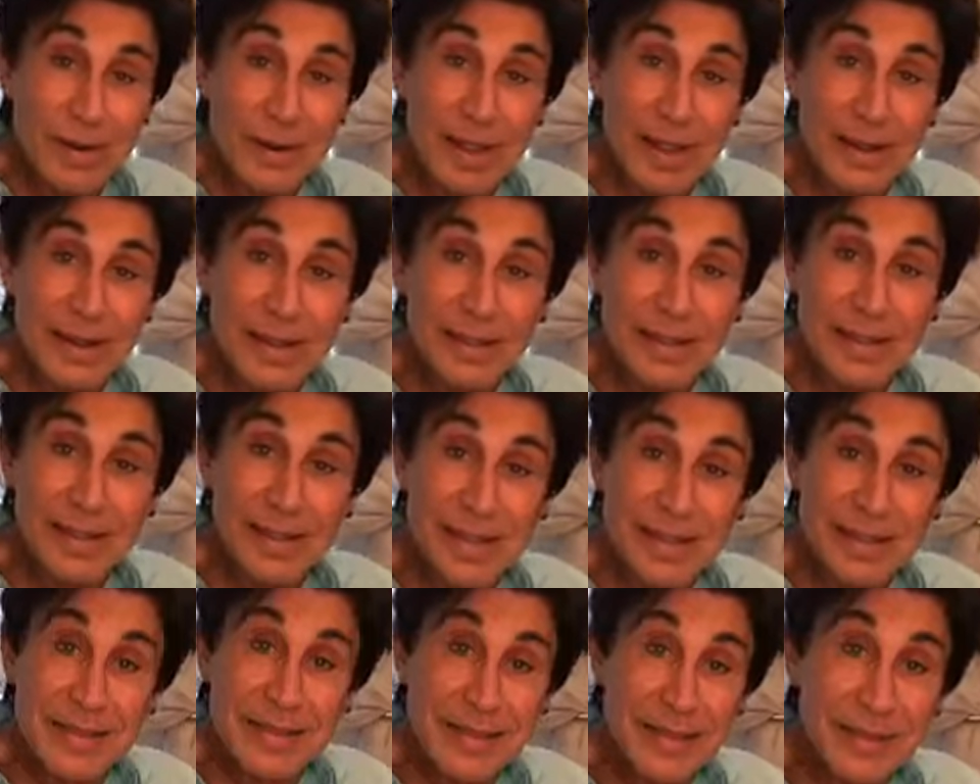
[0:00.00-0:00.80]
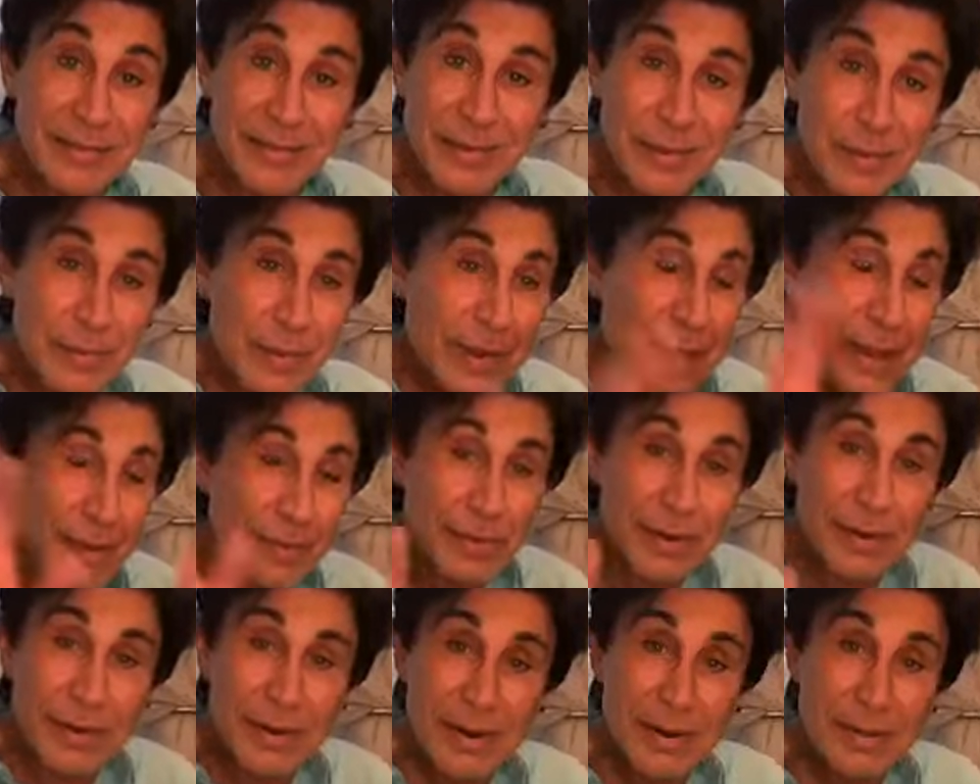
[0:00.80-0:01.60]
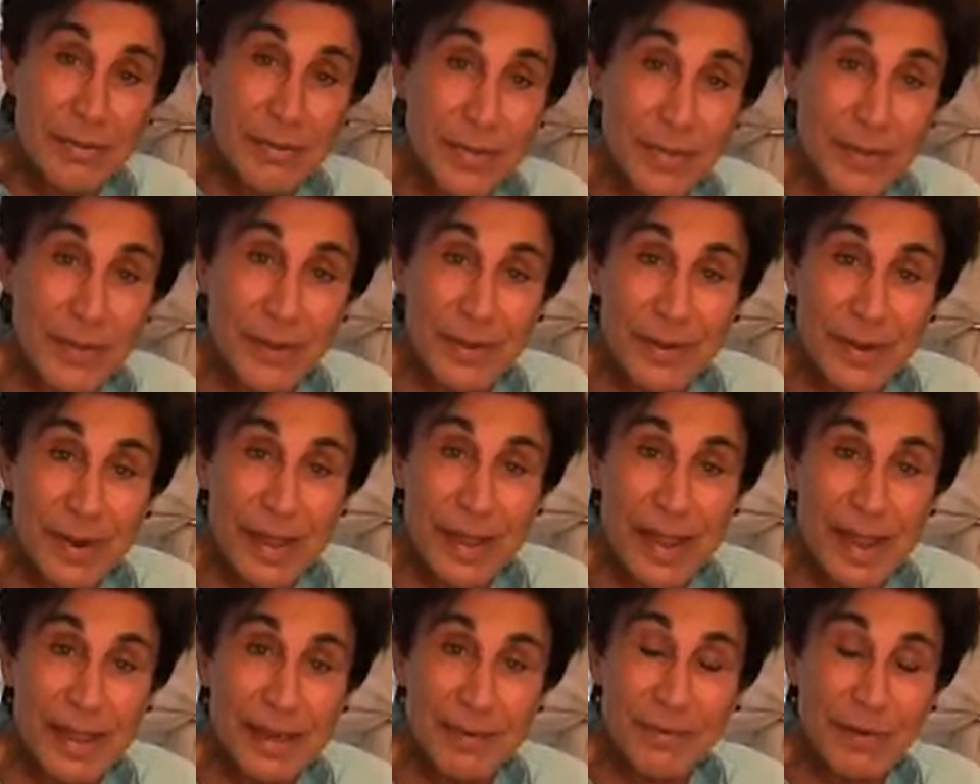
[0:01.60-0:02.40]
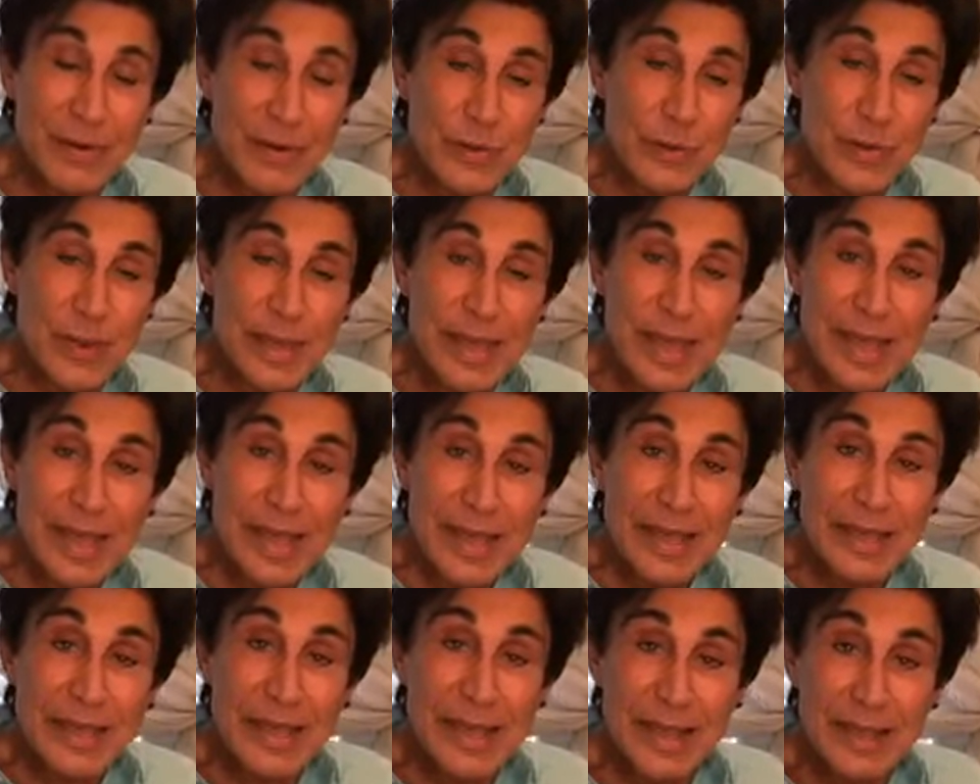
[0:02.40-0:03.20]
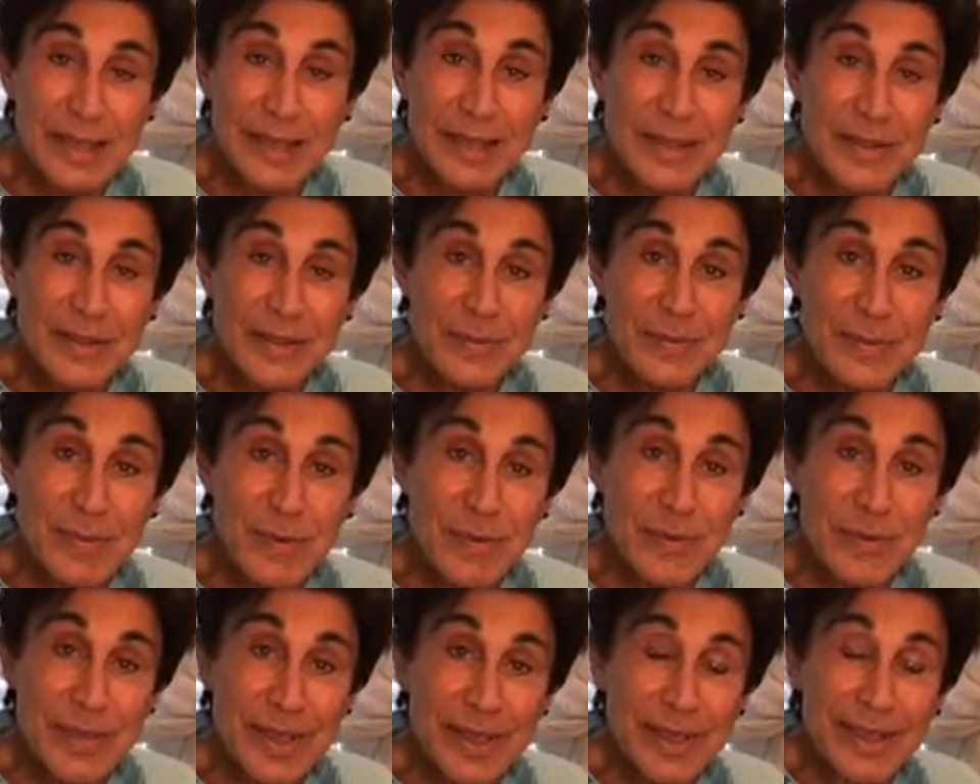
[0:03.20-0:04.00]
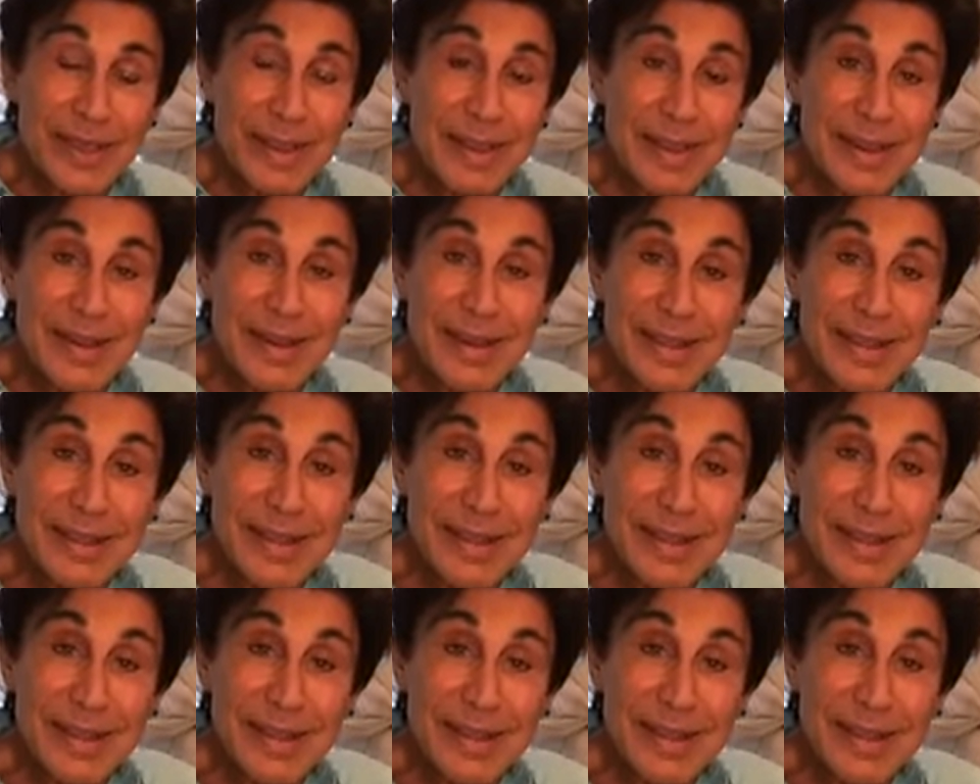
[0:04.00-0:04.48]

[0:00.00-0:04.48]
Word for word: or anything that's silver or whatever for their anniversary. Mm-hmm. Get this music.